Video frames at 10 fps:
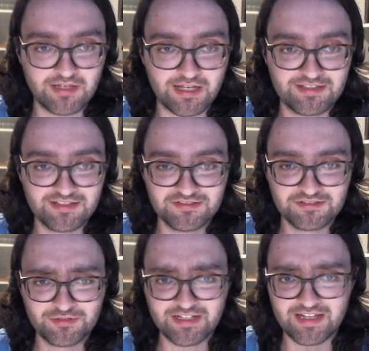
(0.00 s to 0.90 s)
and it
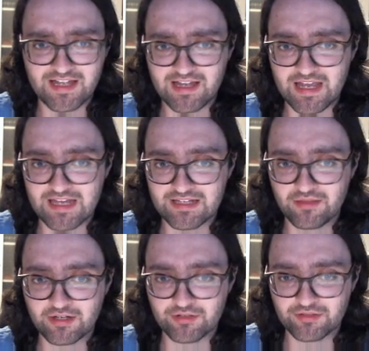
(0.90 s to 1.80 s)
doesn't really aid
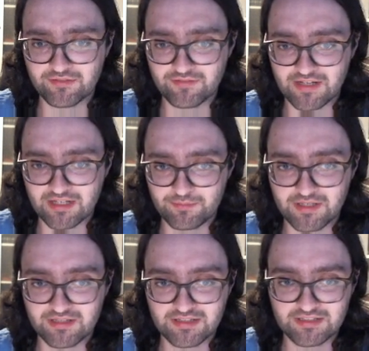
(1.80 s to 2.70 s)
their development.